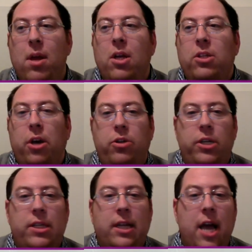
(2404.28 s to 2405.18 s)
So
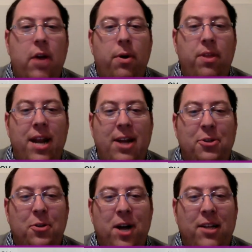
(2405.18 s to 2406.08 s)
just to kind of quote the
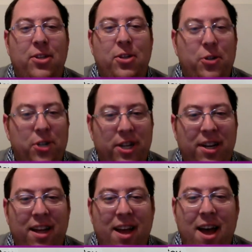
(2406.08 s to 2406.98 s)
National
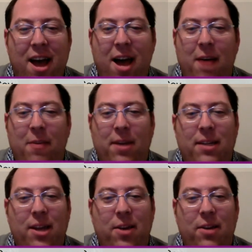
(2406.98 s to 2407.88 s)
Constitution, because
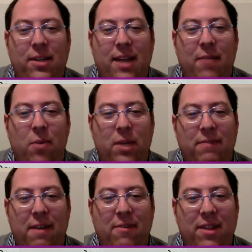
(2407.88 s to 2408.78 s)
I know it's everyone's
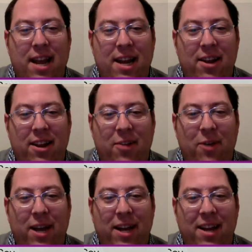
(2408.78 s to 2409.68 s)
favorite thing to
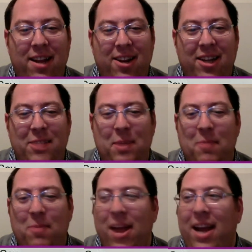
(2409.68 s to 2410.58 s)
read during
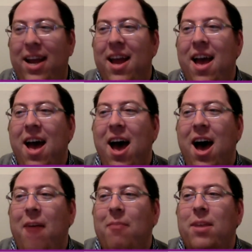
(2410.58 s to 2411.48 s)
spring break.
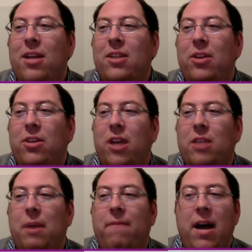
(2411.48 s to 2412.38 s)
So it talks
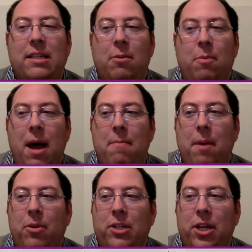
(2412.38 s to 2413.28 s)
about Phi Sigma Pi
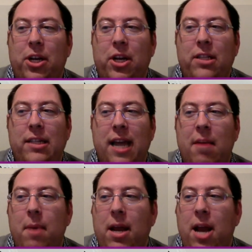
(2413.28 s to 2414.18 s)
members in good
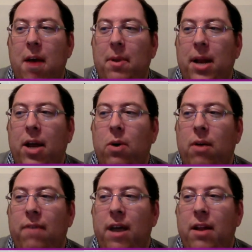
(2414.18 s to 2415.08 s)
standing may nominate
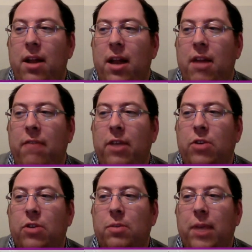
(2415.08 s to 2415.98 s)
qualified
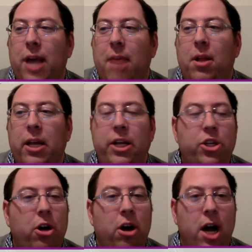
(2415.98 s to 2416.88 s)
individuals to become
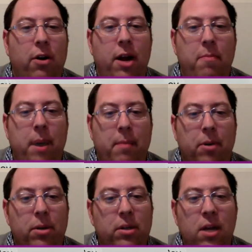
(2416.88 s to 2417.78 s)
collegiate or honorary
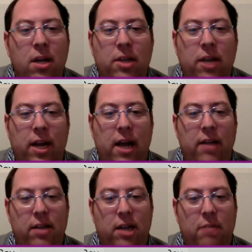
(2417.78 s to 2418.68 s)
members. So that
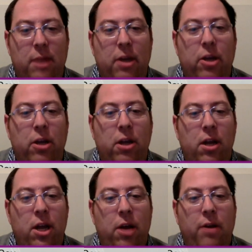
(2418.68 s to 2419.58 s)
kind of talks about,
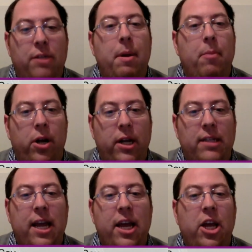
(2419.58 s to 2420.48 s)
as a member in
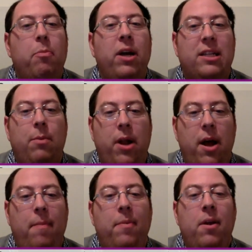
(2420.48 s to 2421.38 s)
good standing, you can bring someone
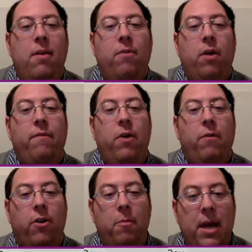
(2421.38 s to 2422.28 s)
up for a
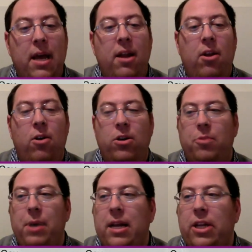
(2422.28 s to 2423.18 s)
vote for a bid or to
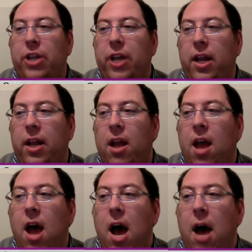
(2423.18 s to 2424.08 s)
be initiated.
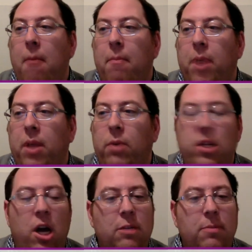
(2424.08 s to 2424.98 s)
But when
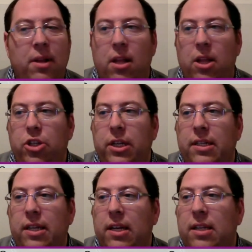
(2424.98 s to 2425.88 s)
it talks about the
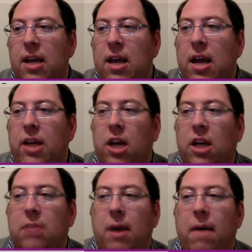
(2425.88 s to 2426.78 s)
logistics, it
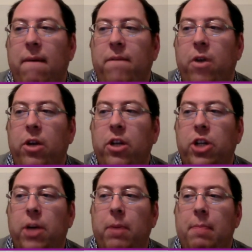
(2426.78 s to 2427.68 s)
talks about voting
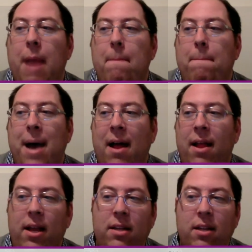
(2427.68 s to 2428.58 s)
shall be by
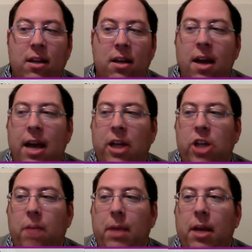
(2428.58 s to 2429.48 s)
ballot and
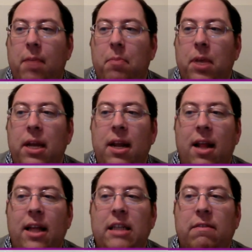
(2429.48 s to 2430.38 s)
shall be completed
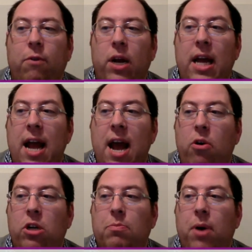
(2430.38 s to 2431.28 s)
at least 48
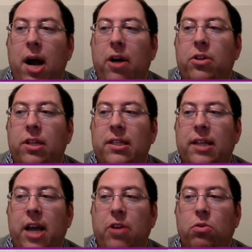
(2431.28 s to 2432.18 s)
hours prior to the
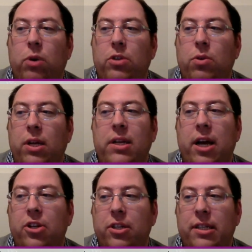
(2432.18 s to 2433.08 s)
scheduled ritual
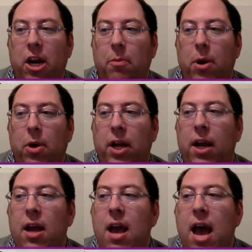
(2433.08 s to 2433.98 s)
induction ceremony
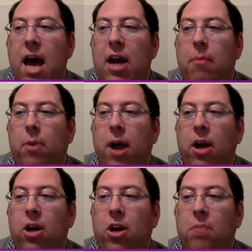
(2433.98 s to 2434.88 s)
at a
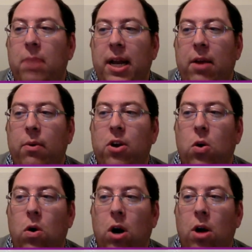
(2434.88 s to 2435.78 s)
prior called meeting with
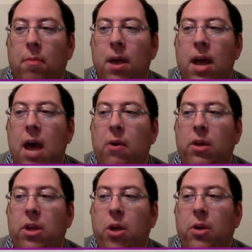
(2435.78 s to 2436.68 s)
quorum and
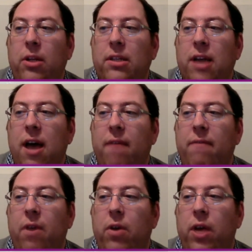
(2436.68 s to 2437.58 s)
with notice of
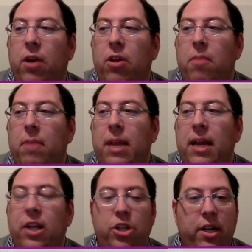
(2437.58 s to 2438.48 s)
voting on the
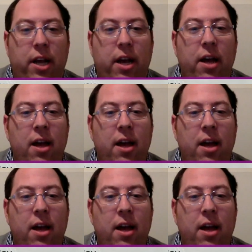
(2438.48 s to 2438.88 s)
meeting agenda.